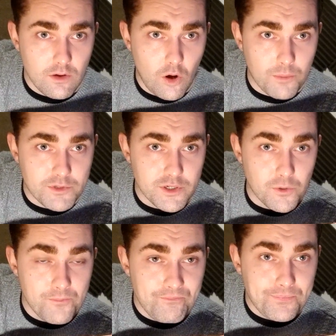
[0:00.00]
up
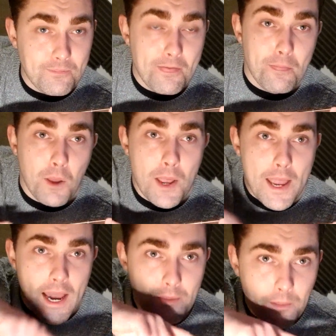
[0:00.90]
two. And
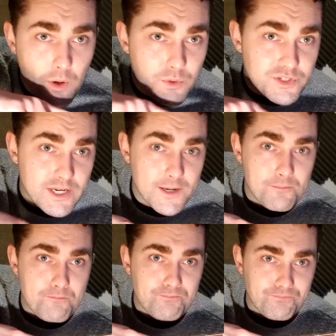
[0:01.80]
remember I was
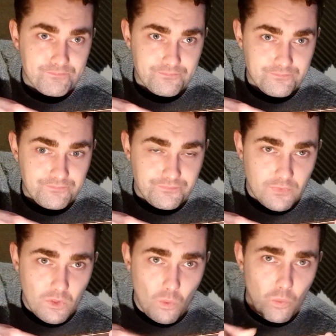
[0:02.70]
saying
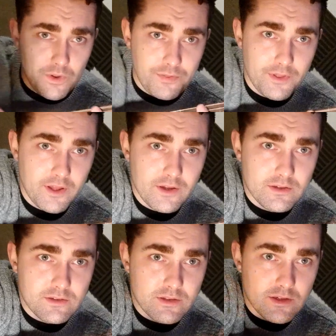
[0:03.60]
with lay
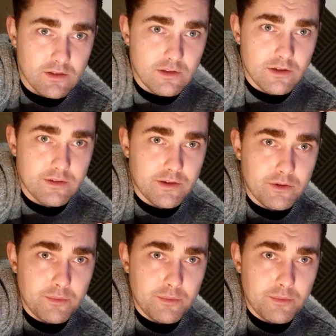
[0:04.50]
down a